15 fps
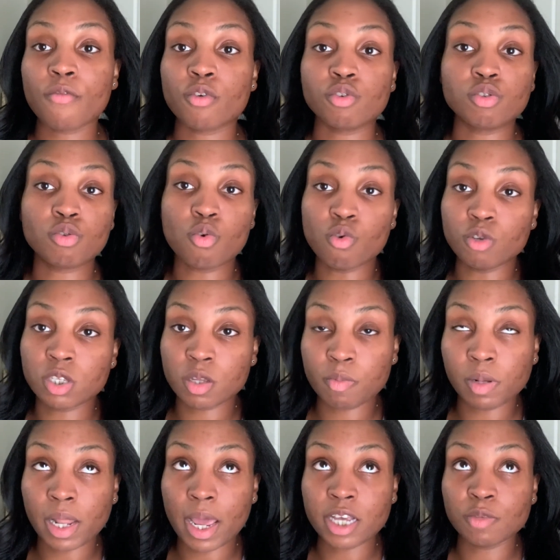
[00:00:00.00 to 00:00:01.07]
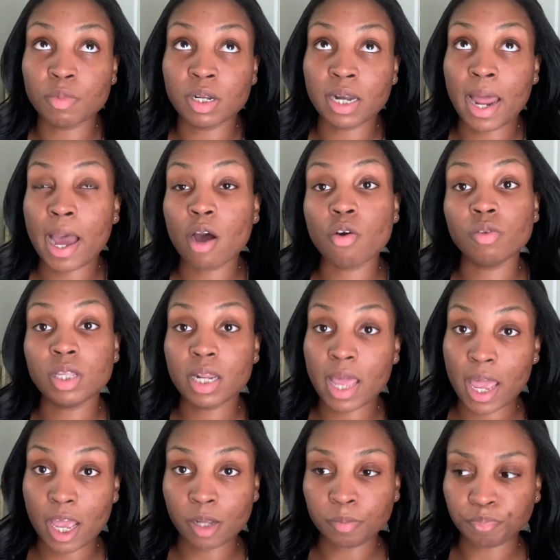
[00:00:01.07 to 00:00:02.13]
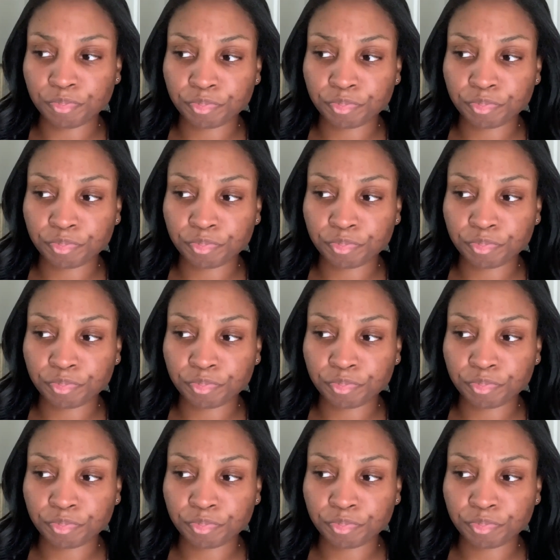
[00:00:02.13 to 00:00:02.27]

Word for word: her school supplies. But not only that,